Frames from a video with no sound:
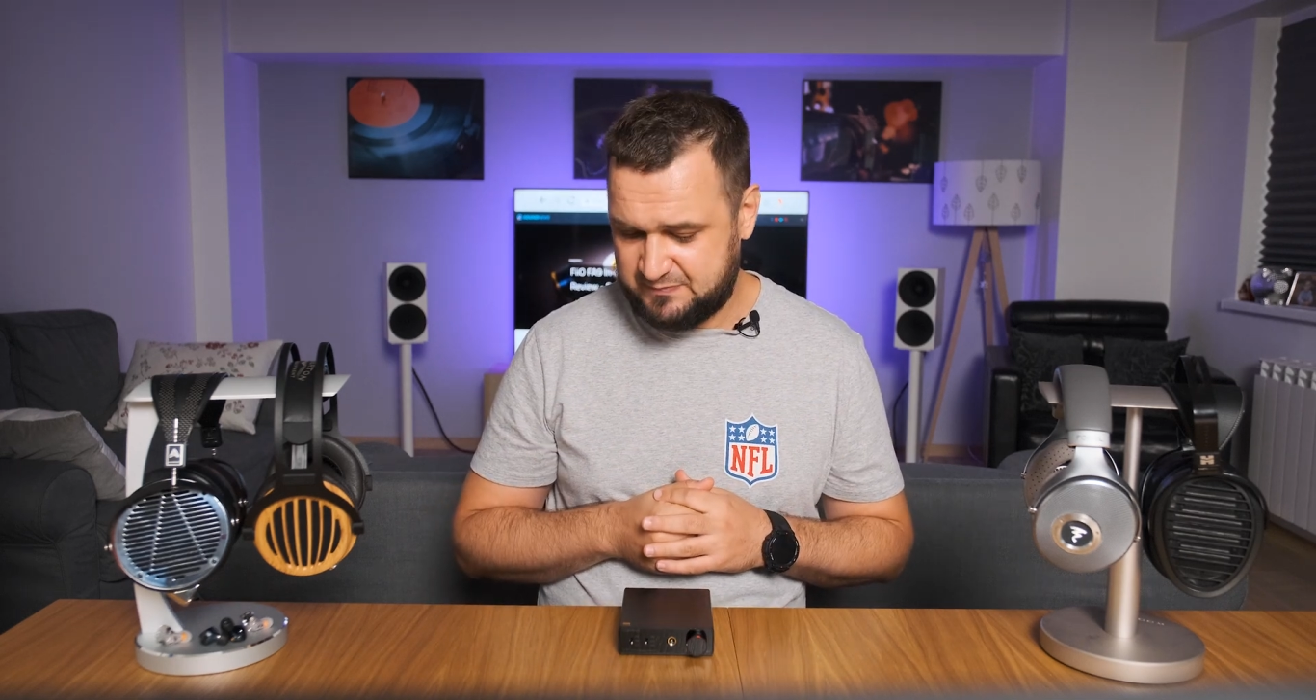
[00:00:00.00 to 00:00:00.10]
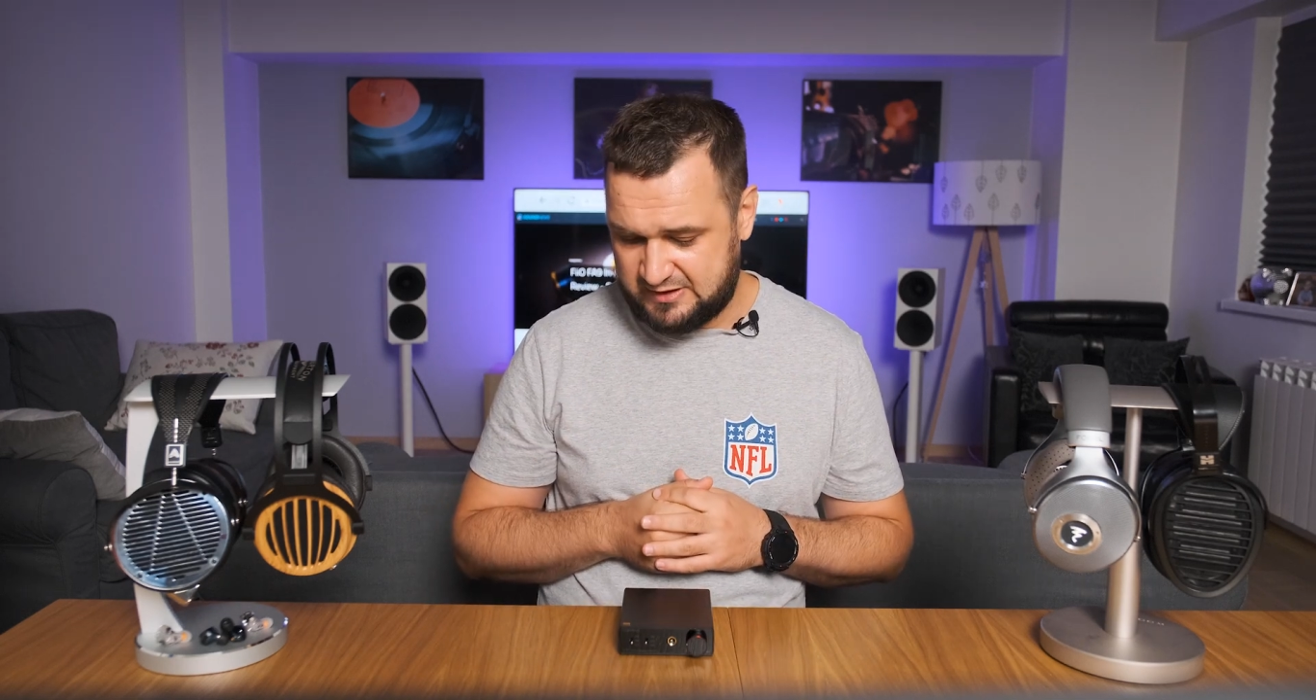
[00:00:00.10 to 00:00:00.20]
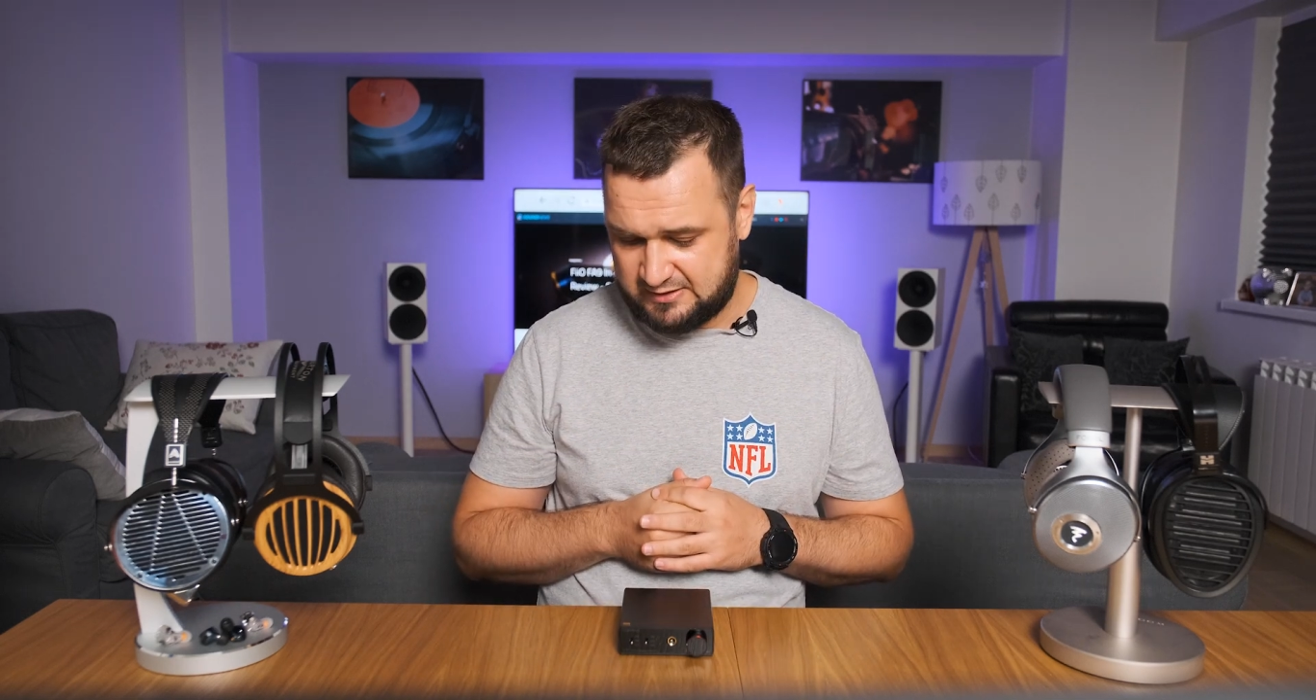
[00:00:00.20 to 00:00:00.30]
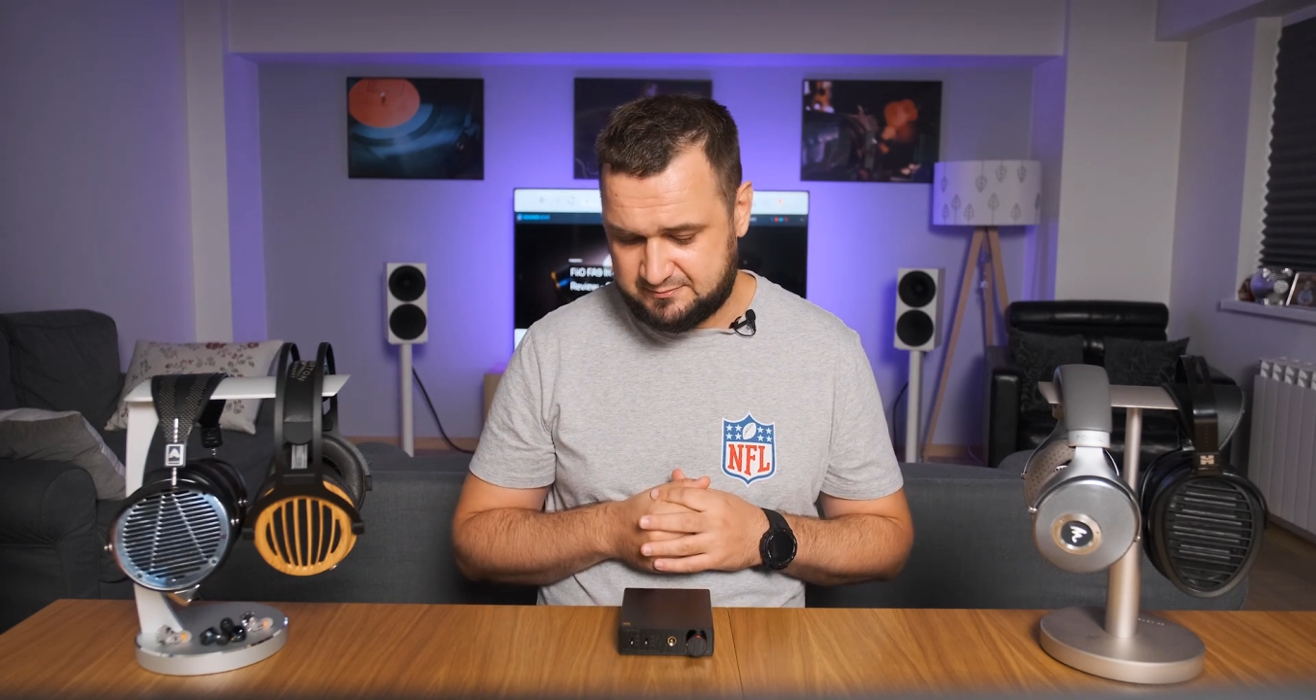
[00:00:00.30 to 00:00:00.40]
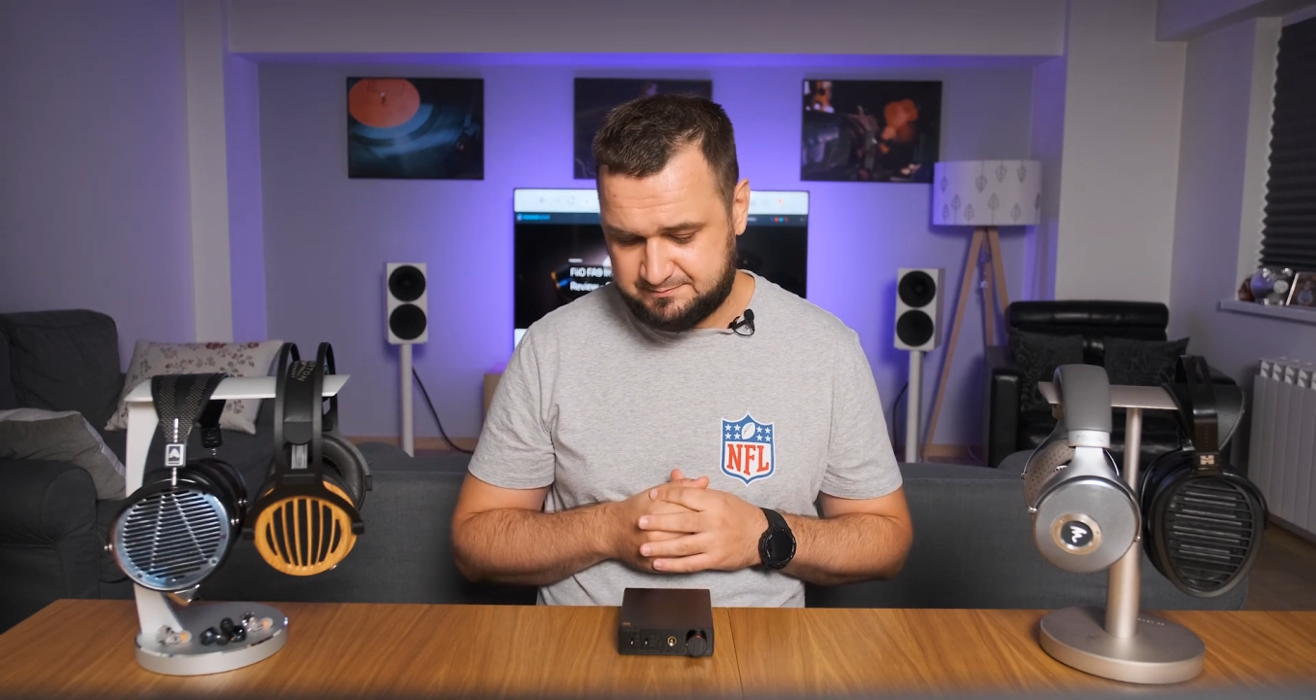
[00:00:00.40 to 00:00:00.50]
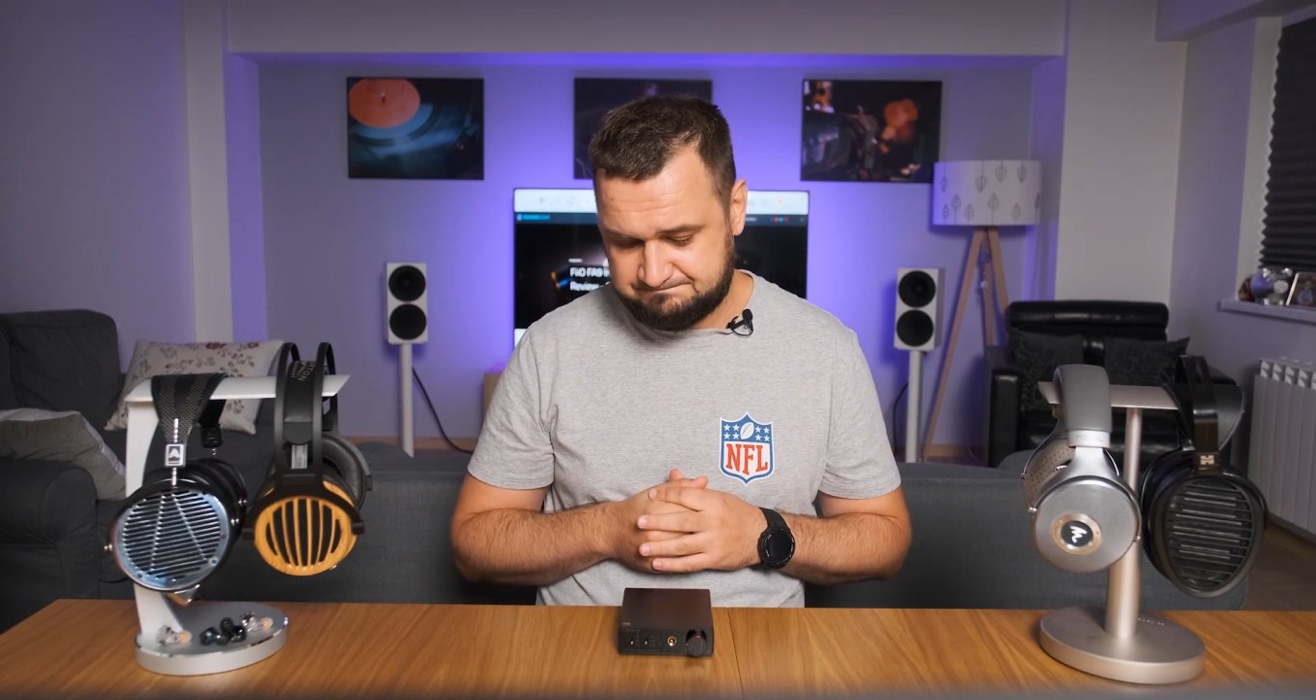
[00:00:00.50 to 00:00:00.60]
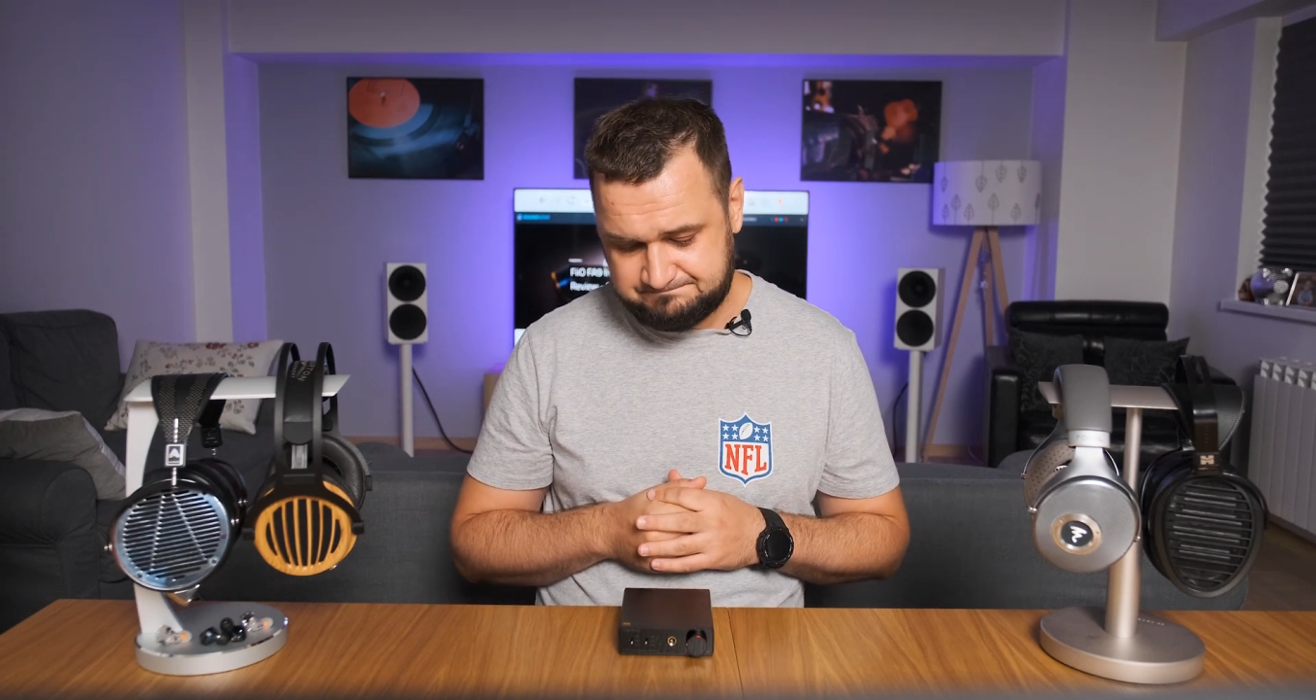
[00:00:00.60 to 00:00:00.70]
then